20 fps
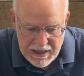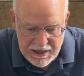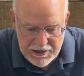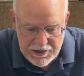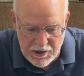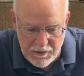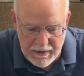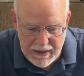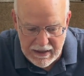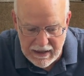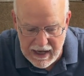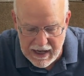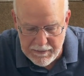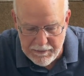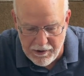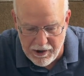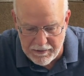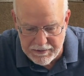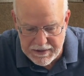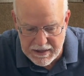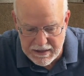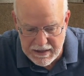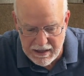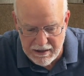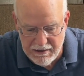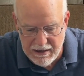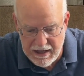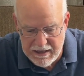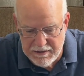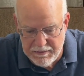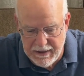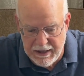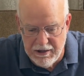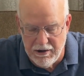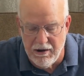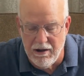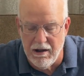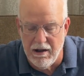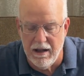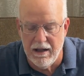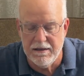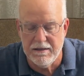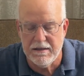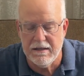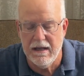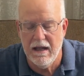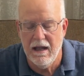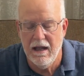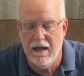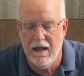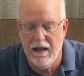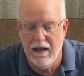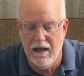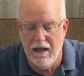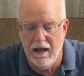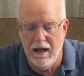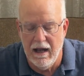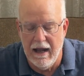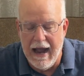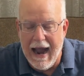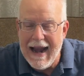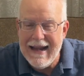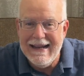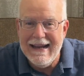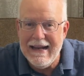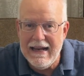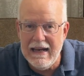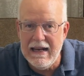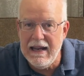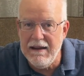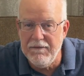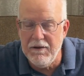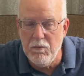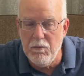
so many light bulbs in there is because I needed even